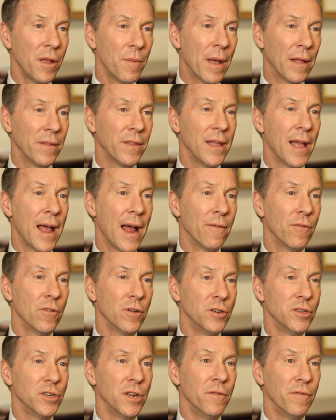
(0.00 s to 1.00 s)
about the
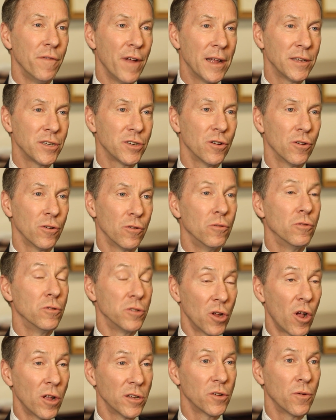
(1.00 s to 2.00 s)
average investor
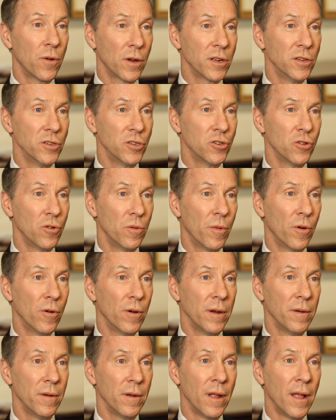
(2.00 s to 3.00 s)
who's also a consumer
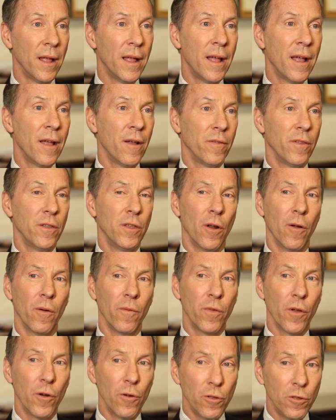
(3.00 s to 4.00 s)
and, you know,
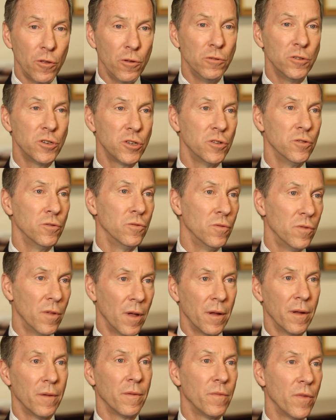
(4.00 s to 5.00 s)
they're used to
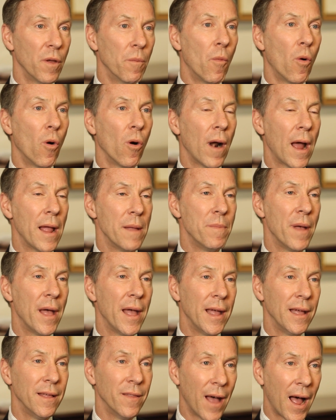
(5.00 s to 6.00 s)
the more I
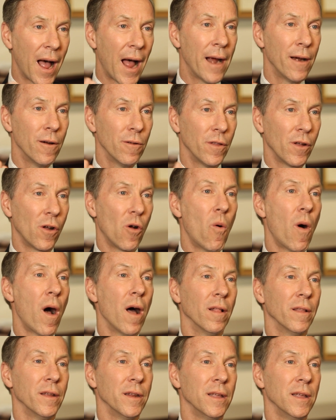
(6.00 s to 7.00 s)
pay, the higher the
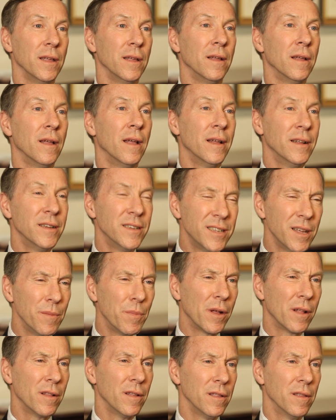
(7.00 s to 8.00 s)
quality,
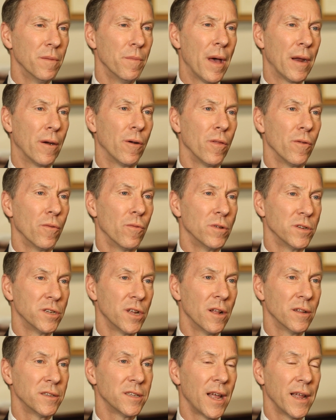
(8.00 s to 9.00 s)
typically the better the
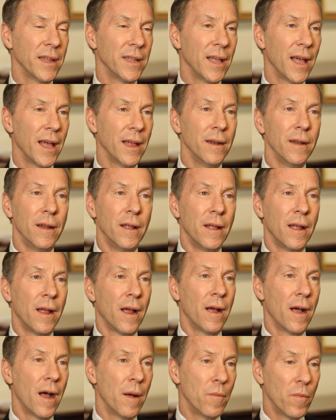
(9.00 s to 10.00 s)
results I get.
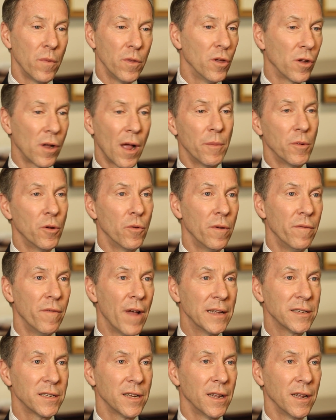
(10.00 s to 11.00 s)
You come to
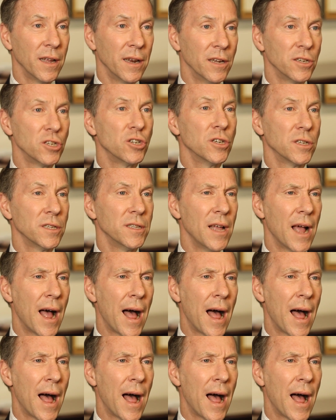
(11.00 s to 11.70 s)
investing and it's just the